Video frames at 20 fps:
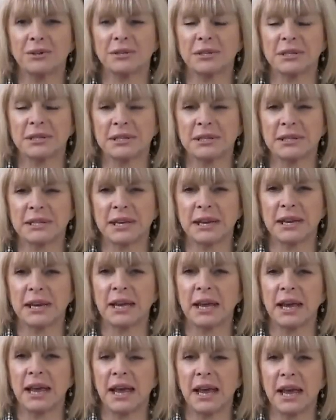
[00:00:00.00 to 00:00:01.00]
used to
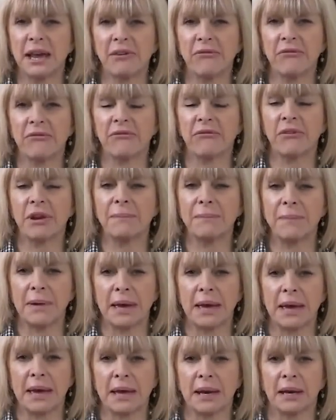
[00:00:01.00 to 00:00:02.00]
say, every
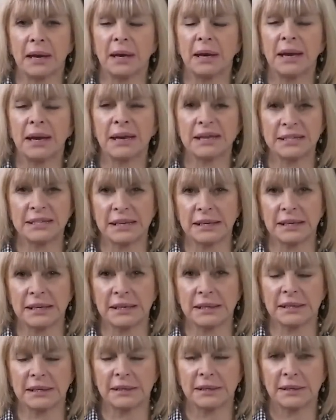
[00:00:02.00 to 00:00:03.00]
pan has a
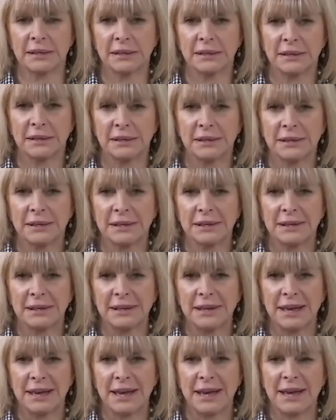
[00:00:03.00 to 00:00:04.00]
lid.
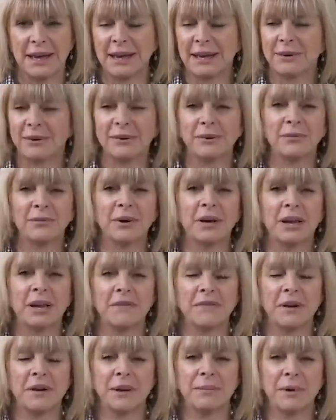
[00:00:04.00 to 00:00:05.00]
And when
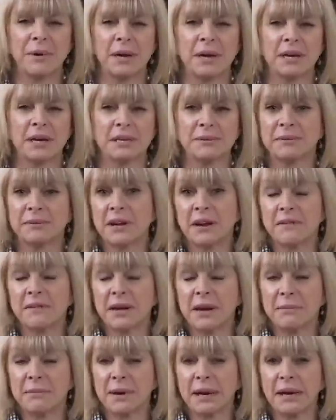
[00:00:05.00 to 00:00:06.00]
I found my husband, I
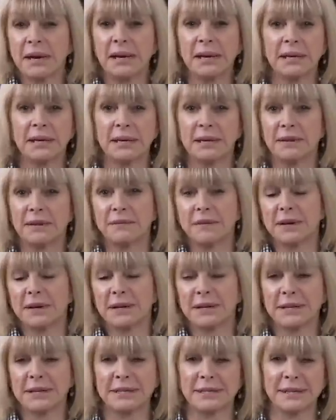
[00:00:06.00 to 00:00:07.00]
found my lid. He
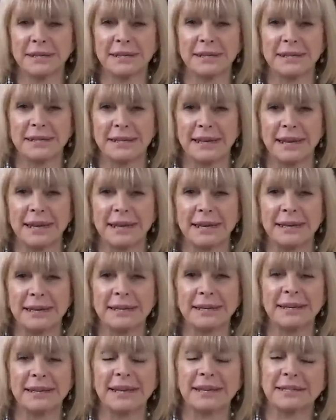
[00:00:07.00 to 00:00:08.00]
found his lid,
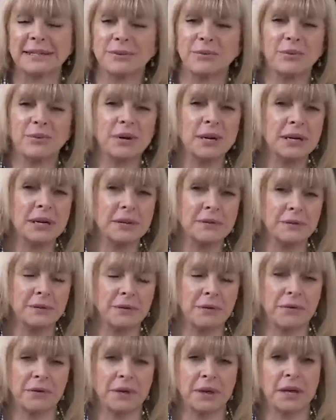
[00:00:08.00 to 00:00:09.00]
and that's a
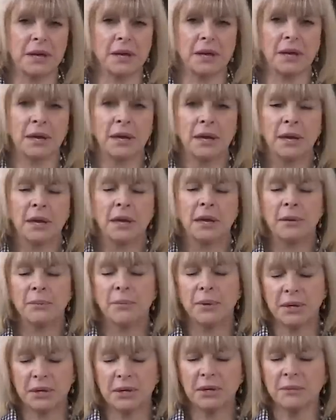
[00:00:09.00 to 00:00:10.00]
wonderful thing.
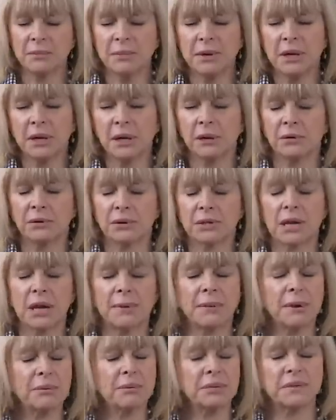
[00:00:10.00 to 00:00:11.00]
But it took me a long
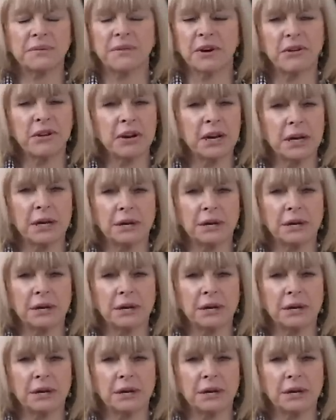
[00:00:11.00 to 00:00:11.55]
time. I was a very